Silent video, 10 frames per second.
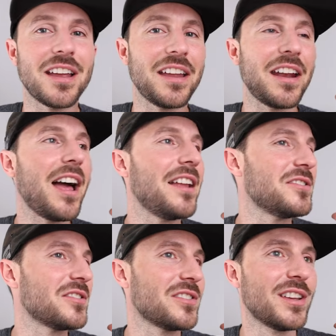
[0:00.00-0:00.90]
and I
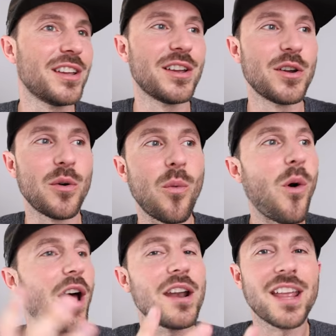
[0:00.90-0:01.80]
just
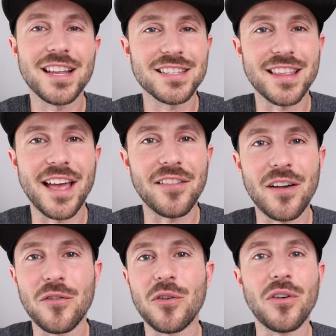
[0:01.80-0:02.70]
want to get to that
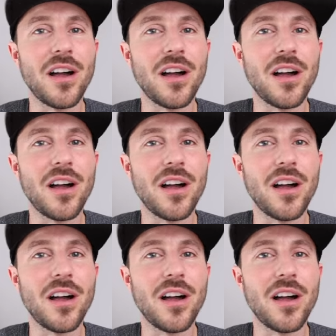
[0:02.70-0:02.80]
level.